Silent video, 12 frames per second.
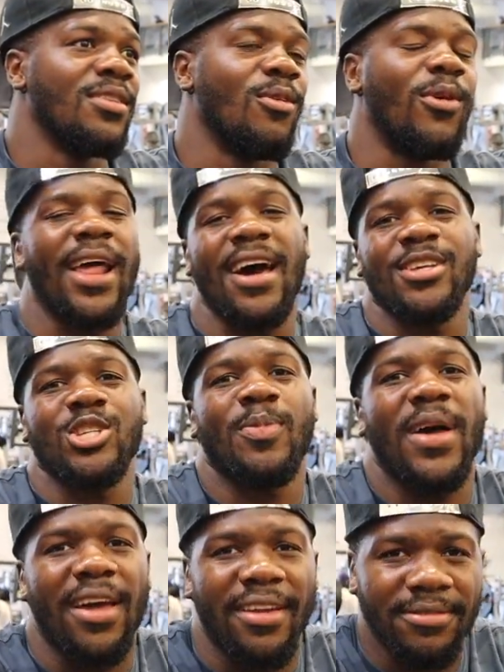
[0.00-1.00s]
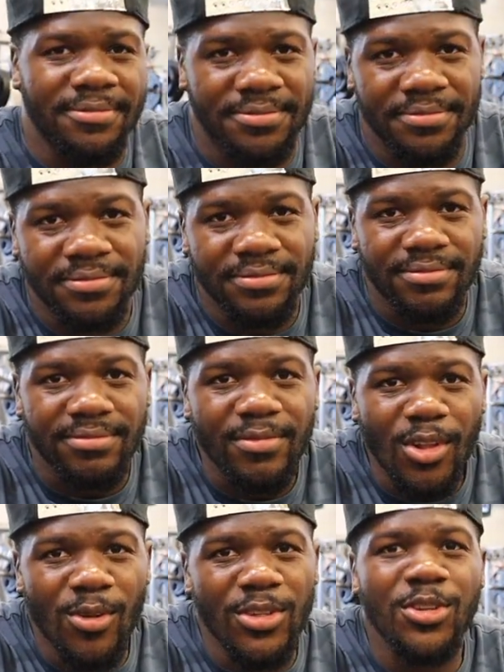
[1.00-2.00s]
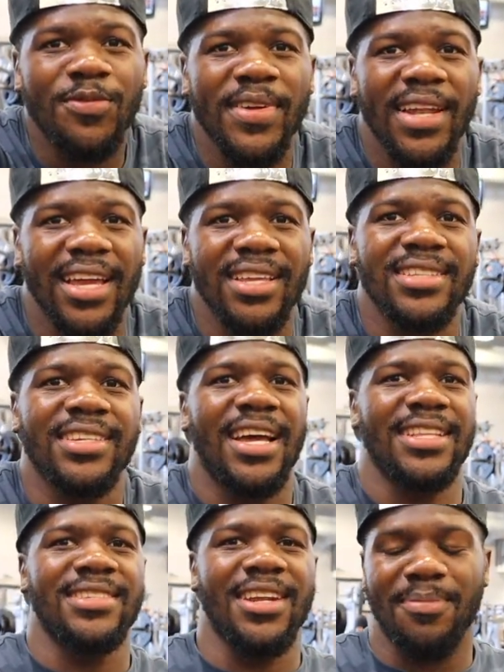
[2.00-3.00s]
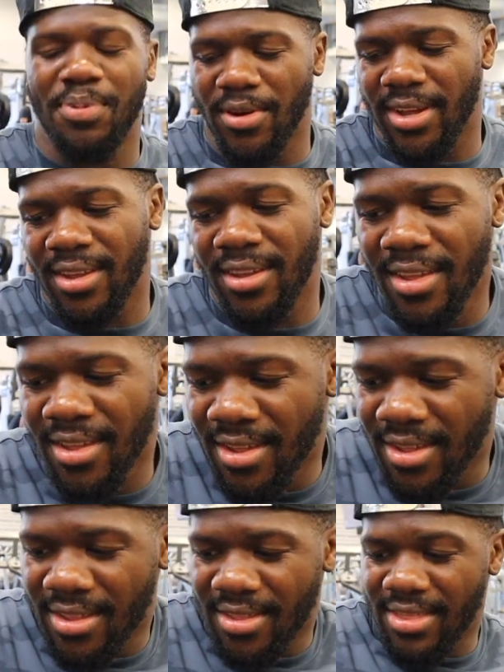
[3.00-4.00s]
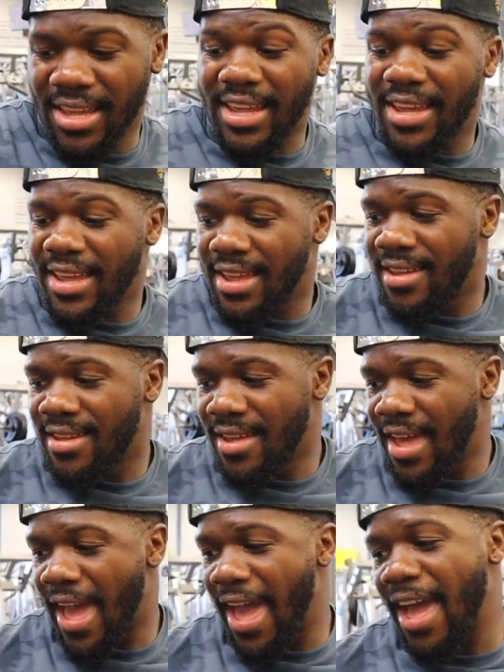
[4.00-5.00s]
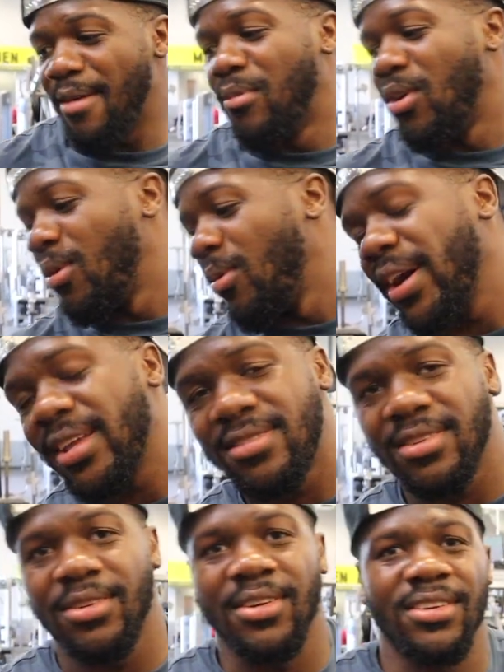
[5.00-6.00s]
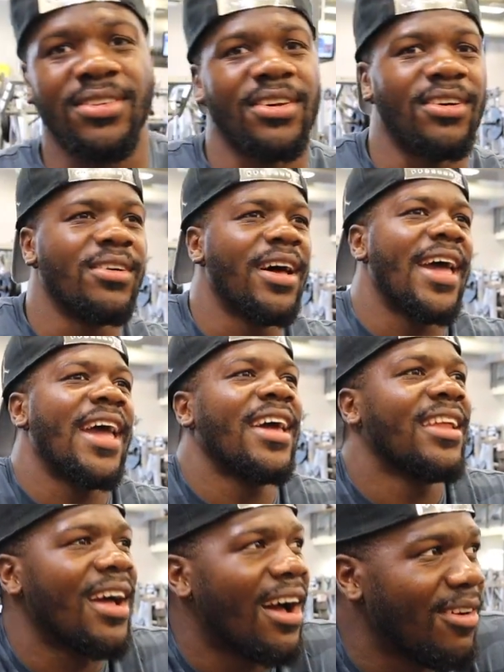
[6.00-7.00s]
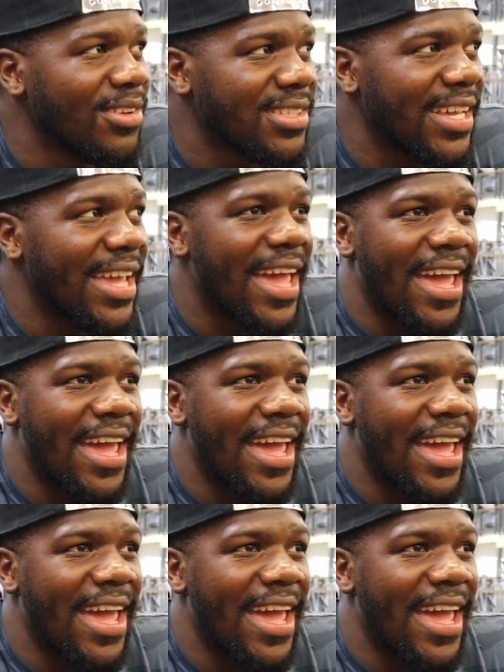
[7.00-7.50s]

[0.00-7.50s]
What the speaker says: without a spot. Once you feel like it got to that point, then add more weight to it. You know, I always say